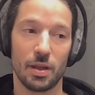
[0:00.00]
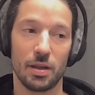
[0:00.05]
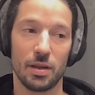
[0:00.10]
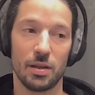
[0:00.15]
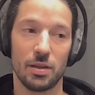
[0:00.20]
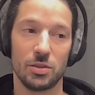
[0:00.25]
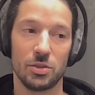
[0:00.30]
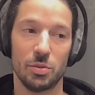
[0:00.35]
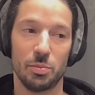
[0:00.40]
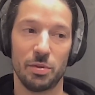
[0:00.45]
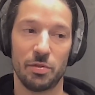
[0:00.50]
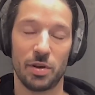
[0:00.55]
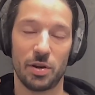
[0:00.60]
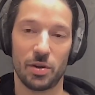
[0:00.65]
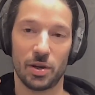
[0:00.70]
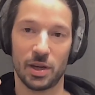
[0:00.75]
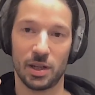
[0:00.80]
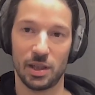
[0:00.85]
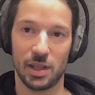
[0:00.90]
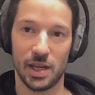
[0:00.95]
to be very
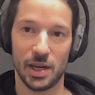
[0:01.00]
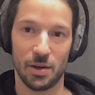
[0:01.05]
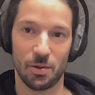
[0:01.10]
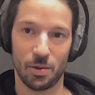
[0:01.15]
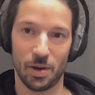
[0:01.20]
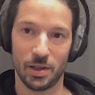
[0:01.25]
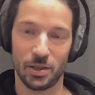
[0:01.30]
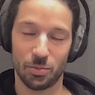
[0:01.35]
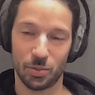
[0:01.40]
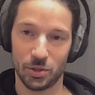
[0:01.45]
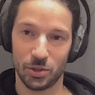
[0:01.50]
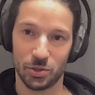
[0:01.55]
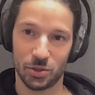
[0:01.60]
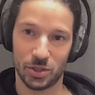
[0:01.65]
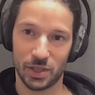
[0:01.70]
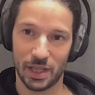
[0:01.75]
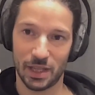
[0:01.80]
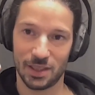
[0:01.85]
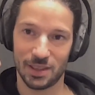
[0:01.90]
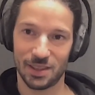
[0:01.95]
clear, right? When you
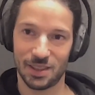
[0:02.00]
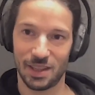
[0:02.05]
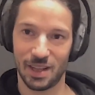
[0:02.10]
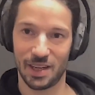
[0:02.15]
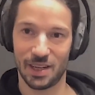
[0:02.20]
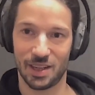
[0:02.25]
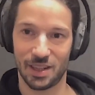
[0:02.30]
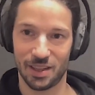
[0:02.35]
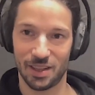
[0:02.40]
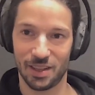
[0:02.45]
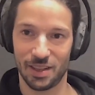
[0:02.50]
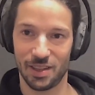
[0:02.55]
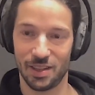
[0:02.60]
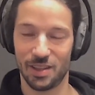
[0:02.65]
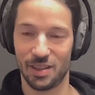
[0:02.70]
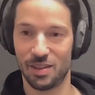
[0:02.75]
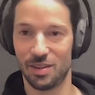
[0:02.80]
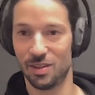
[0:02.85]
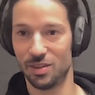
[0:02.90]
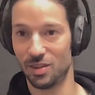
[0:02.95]
send like
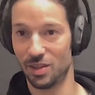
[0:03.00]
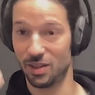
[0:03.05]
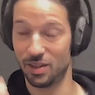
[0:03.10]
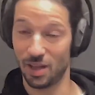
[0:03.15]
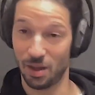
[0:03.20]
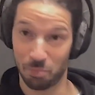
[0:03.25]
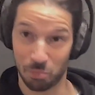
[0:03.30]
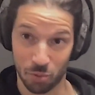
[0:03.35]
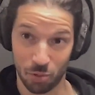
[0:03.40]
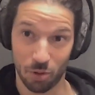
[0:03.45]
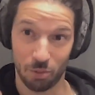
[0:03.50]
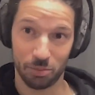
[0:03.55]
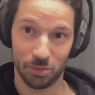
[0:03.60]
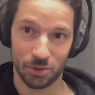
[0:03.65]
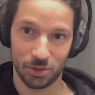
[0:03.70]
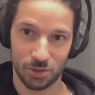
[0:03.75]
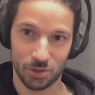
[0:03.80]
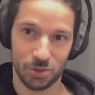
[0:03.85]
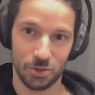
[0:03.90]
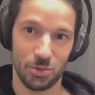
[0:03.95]
a
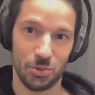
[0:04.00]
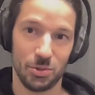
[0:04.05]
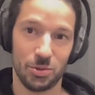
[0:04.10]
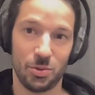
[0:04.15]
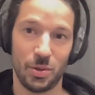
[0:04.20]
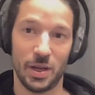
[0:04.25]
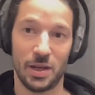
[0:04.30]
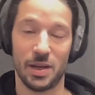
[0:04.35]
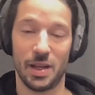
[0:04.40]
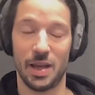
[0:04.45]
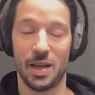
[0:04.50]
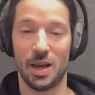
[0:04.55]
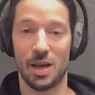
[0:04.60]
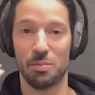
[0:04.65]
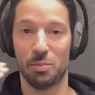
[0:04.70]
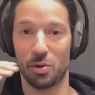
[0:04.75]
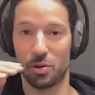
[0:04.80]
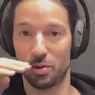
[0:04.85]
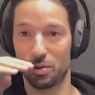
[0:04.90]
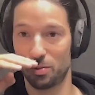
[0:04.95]
prompt to any AI
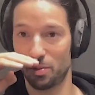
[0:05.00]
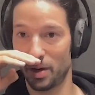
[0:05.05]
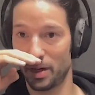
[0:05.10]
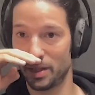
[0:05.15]
model, right?